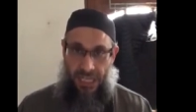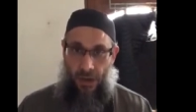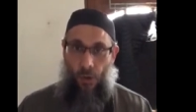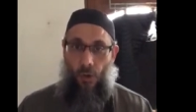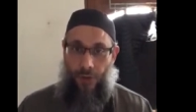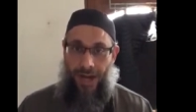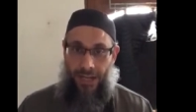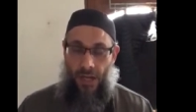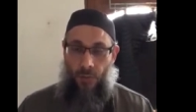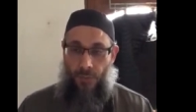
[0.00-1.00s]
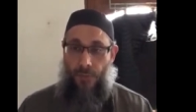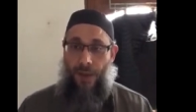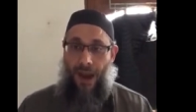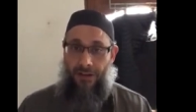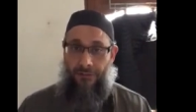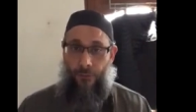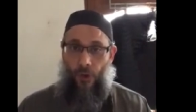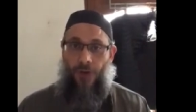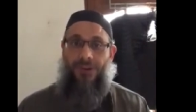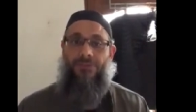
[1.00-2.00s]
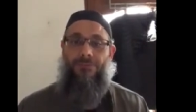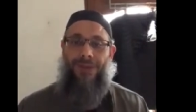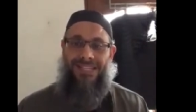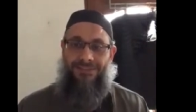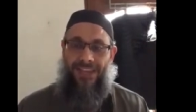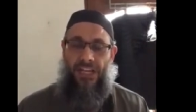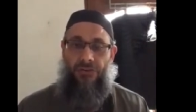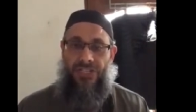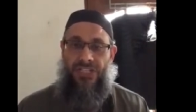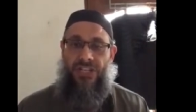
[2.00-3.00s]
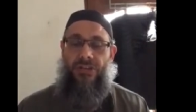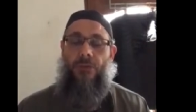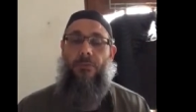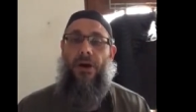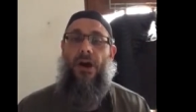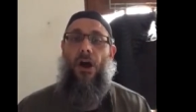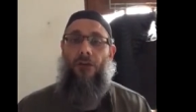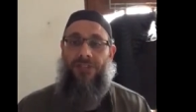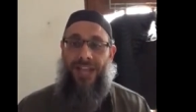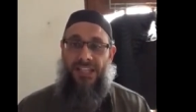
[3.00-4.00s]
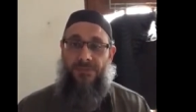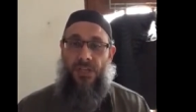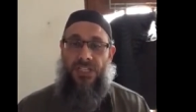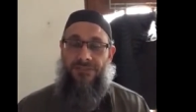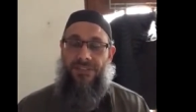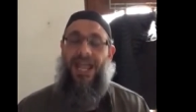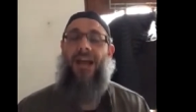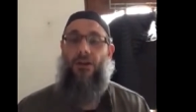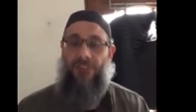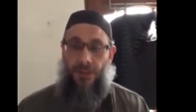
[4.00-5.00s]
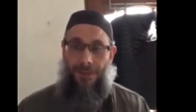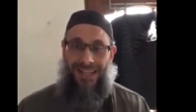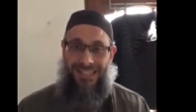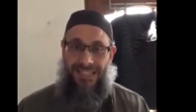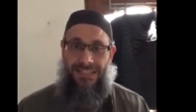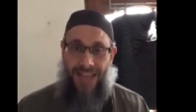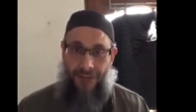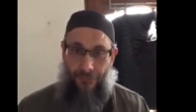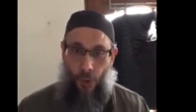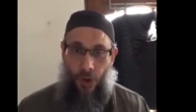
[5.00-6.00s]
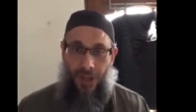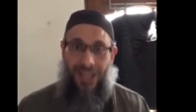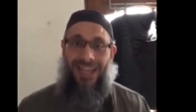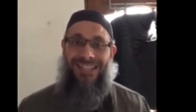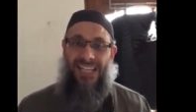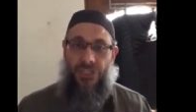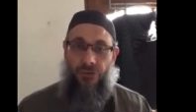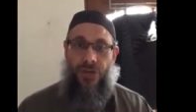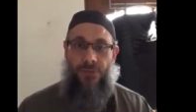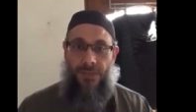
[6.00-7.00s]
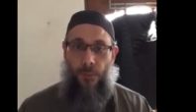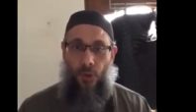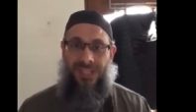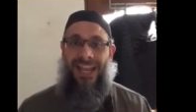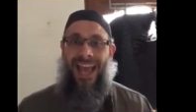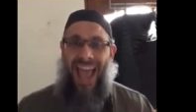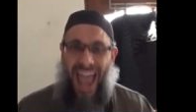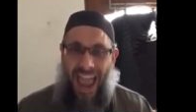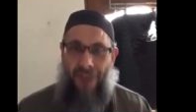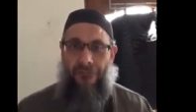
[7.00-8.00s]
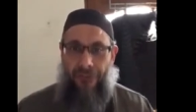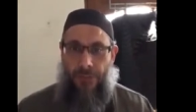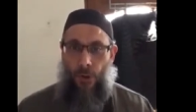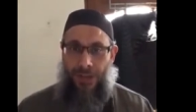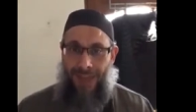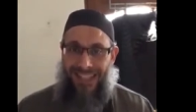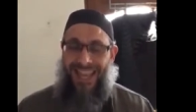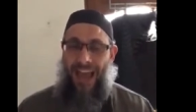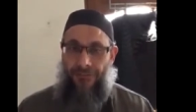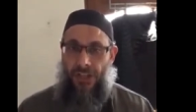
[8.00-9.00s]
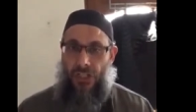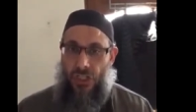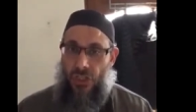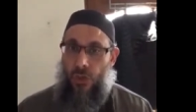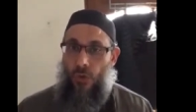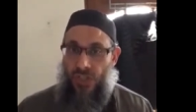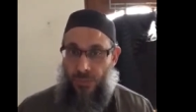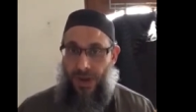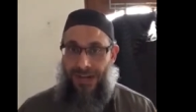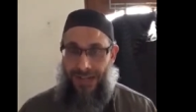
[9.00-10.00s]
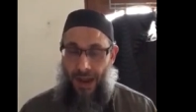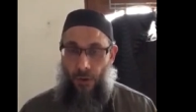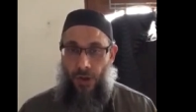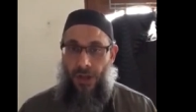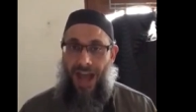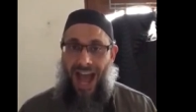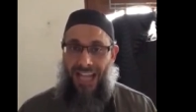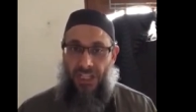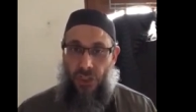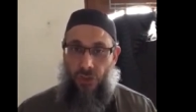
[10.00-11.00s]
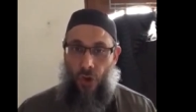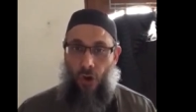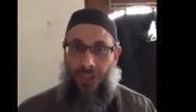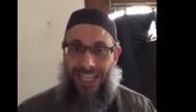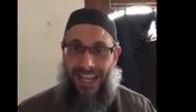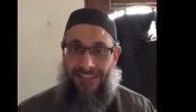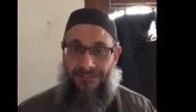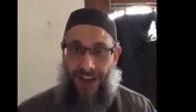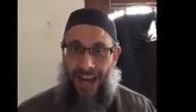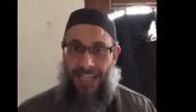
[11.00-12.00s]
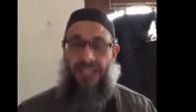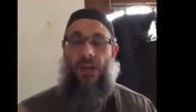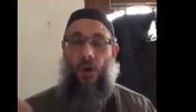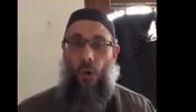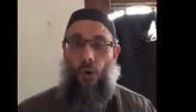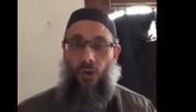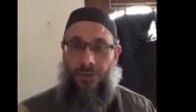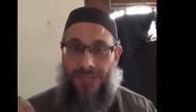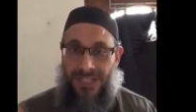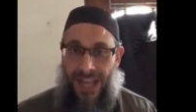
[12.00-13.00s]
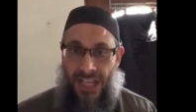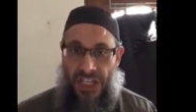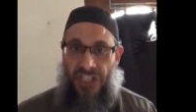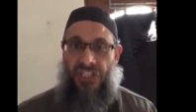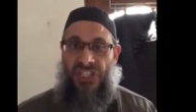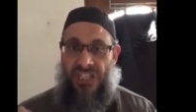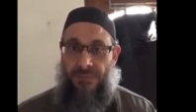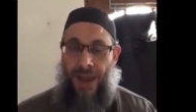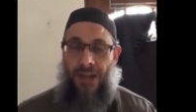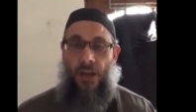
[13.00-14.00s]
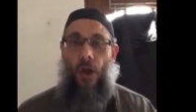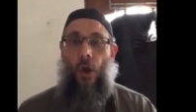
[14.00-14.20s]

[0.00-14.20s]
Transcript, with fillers: here already. We're preparing for a massive increase in the number of deaths because of lack of capacity. Therefore, it's extremely important everybody makes an effort to slow the spread down. I strongly advise all the masajis to suspend